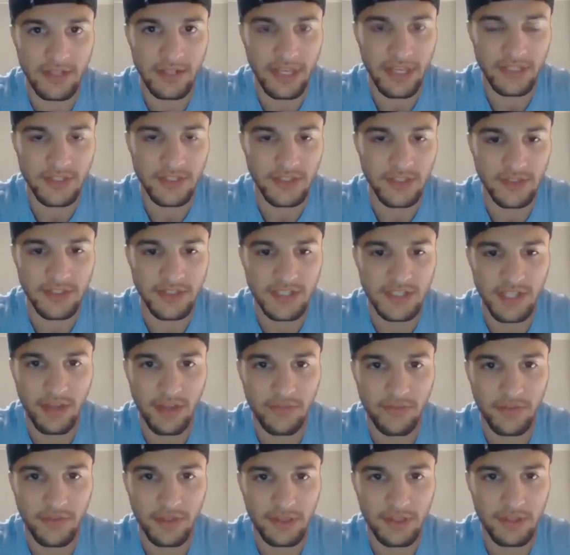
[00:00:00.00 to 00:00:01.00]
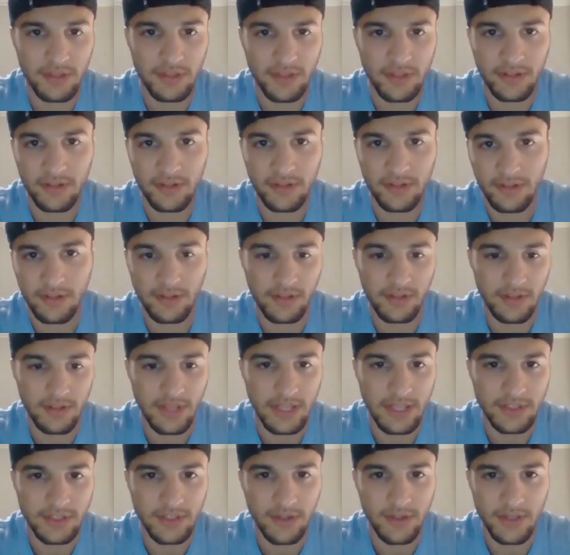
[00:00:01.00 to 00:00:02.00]
Nassau and Suffolk. They're okay.
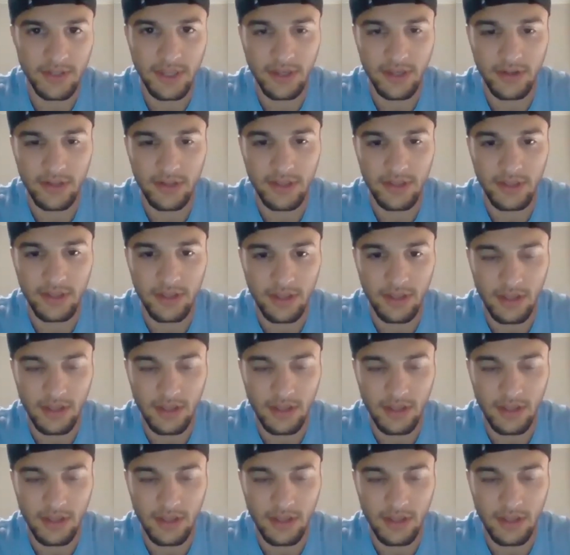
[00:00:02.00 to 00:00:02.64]
Nassau County.